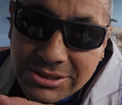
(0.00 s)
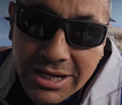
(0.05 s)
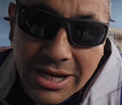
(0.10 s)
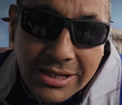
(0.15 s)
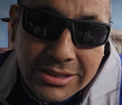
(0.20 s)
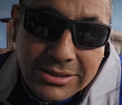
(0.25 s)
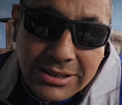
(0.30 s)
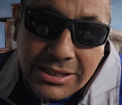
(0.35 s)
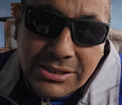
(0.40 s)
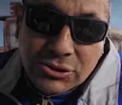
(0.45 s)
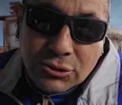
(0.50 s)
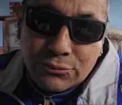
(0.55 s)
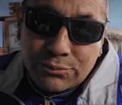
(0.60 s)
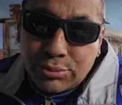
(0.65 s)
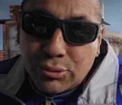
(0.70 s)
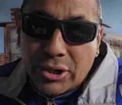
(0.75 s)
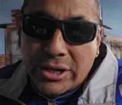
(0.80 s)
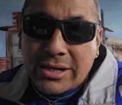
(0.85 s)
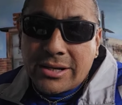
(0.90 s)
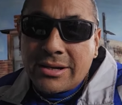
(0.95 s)
Jon Diesel,
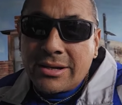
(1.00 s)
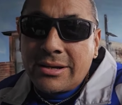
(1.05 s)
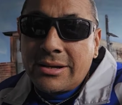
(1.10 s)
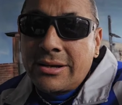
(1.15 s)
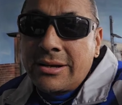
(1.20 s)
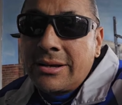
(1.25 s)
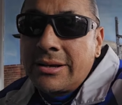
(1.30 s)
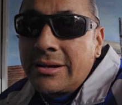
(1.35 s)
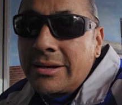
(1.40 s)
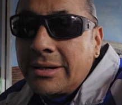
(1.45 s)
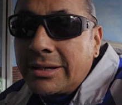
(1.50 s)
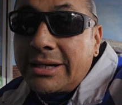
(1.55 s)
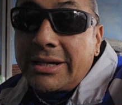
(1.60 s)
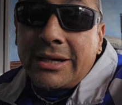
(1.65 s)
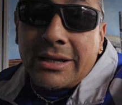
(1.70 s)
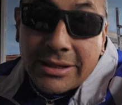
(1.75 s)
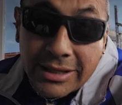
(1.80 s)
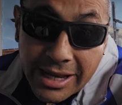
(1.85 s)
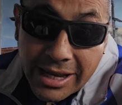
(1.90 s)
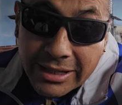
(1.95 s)
boy.
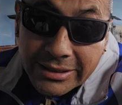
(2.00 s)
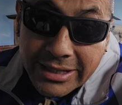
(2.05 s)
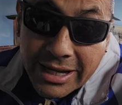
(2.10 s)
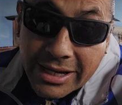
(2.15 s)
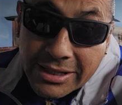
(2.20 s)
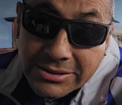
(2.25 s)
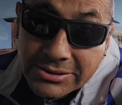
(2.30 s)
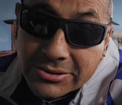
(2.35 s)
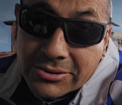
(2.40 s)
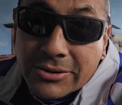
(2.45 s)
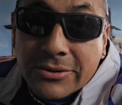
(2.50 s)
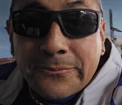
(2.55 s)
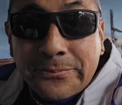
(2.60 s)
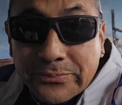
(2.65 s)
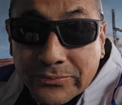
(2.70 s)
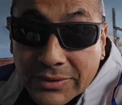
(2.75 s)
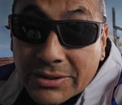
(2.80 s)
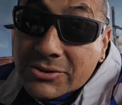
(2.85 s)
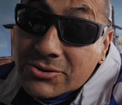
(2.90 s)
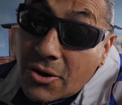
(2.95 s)
In Lancaster.
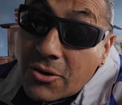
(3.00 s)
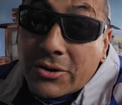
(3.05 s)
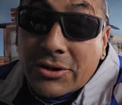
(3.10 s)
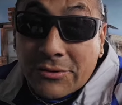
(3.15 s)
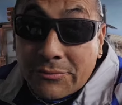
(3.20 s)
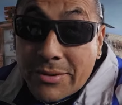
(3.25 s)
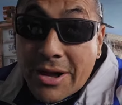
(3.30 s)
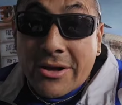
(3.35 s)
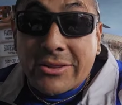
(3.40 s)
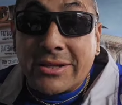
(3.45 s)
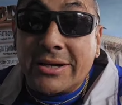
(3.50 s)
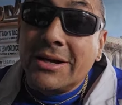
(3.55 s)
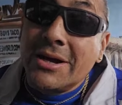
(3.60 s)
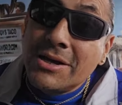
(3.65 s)
Talking about the,